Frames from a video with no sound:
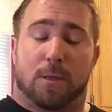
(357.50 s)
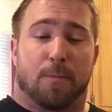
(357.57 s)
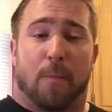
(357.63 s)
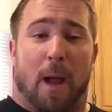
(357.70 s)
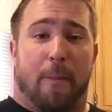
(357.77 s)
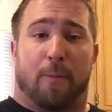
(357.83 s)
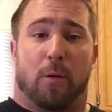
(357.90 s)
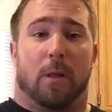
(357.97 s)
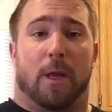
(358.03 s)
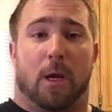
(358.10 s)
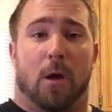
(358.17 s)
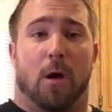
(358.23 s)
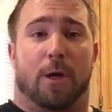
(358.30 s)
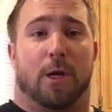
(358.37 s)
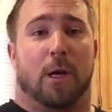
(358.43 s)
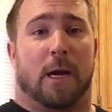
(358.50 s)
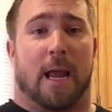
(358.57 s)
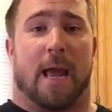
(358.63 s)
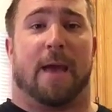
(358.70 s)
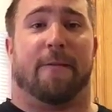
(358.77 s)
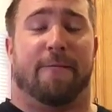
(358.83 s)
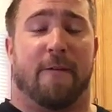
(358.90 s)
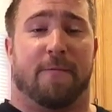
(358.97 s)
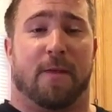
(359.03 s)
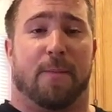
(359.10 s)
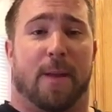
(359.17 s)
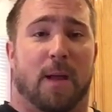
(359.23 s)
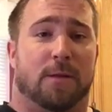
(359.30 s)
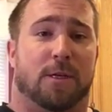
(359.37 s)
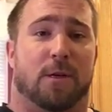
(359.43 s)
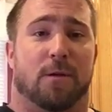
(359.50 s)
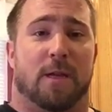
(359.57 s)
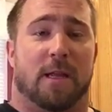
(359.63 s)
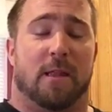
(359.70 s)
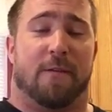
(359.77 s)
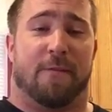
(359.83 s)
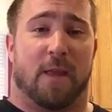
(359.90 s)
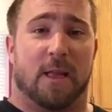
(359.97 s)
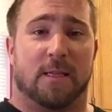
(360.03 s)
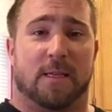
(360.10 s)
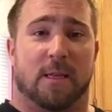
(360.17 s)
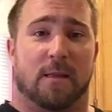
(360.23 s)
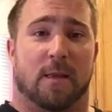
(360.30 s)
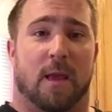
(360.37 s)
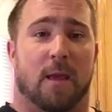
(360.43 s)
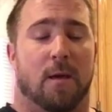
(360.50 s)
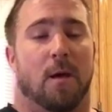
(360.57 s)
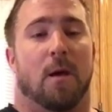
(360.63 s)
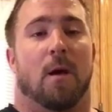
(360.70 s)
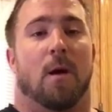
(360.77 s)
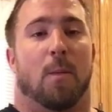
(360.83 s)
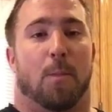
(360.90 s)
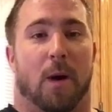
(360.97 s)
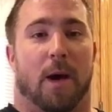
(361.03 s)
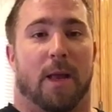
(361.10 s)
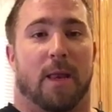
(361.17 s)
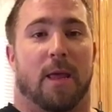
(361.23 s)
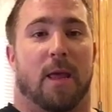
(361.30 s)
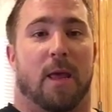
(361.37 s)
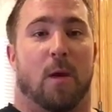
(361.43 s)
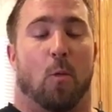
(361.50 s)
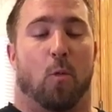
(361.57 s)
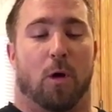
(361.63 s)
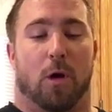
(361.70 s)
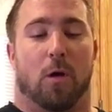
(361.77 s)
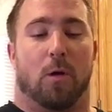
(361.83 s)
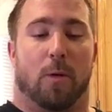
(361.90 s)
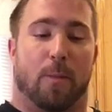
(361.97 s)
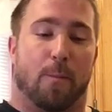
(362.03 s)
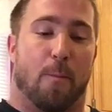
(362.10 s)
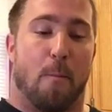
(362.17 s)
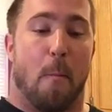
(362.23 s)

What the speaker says: by pulling hook you're going to add 50 pounds to your deadlift instantly, but it will